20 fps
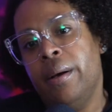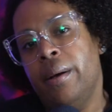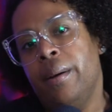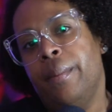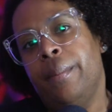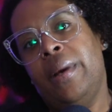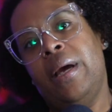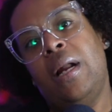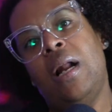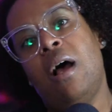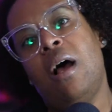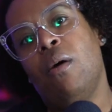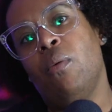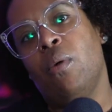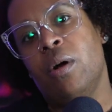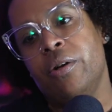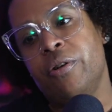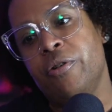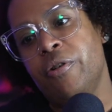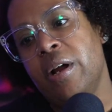Man, I don't
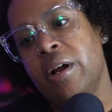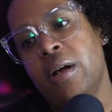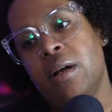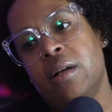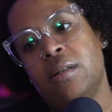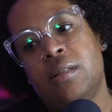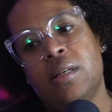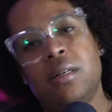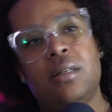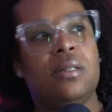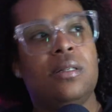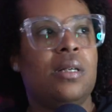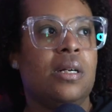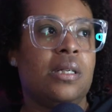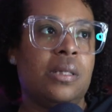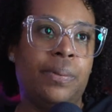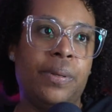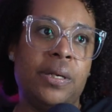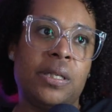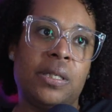want to do that. Such and
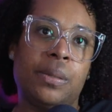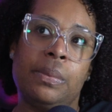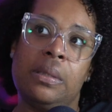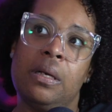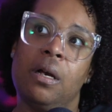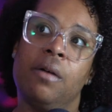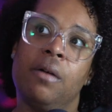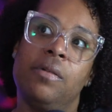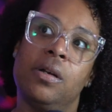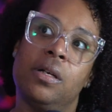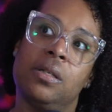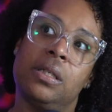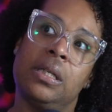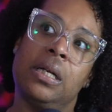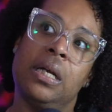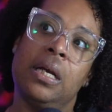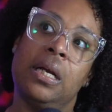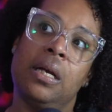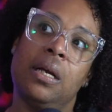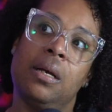such pissed me off
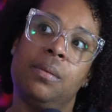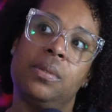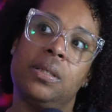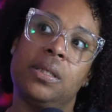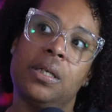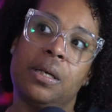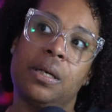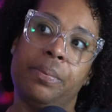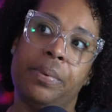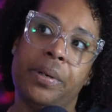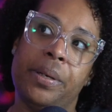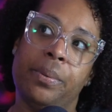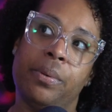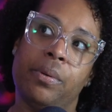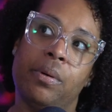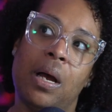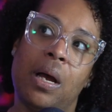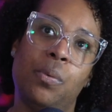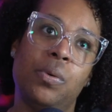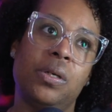yesterday. I'm sick of
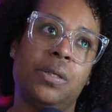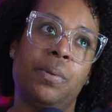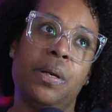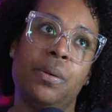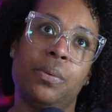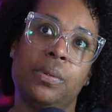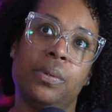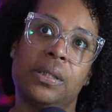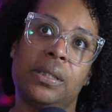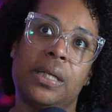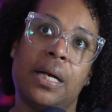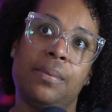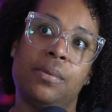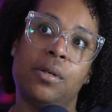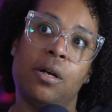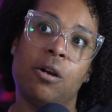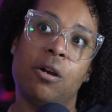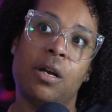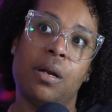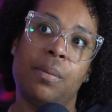people. I wish people would stop
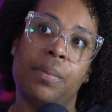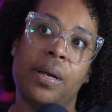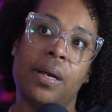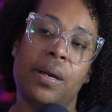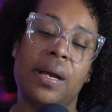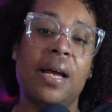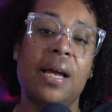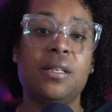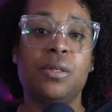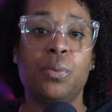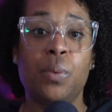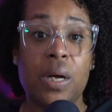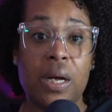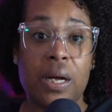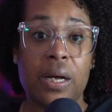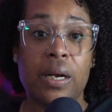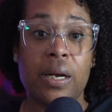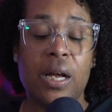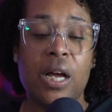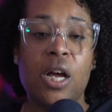talking to me. Guess
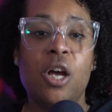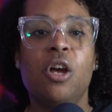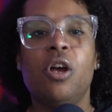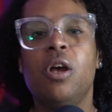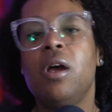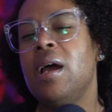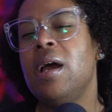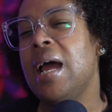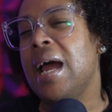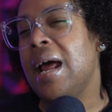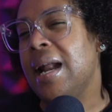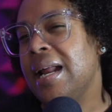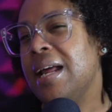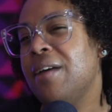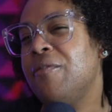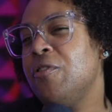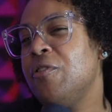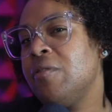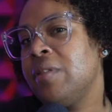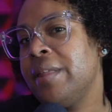what? And
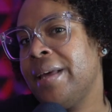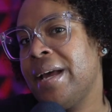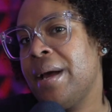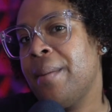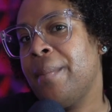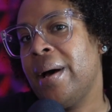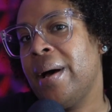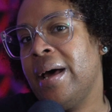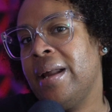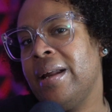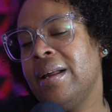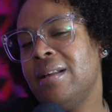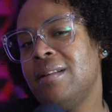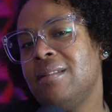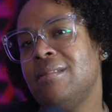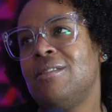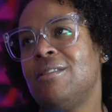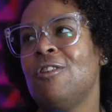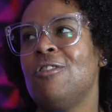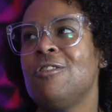if you think about it,
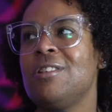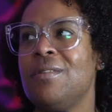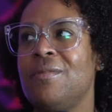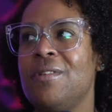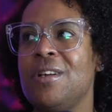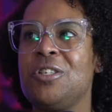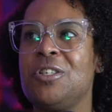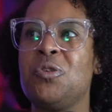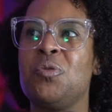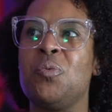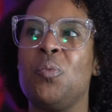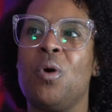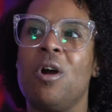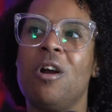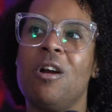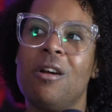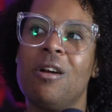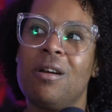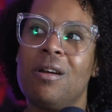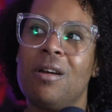those of us who
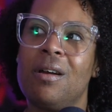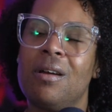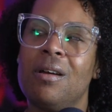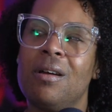work,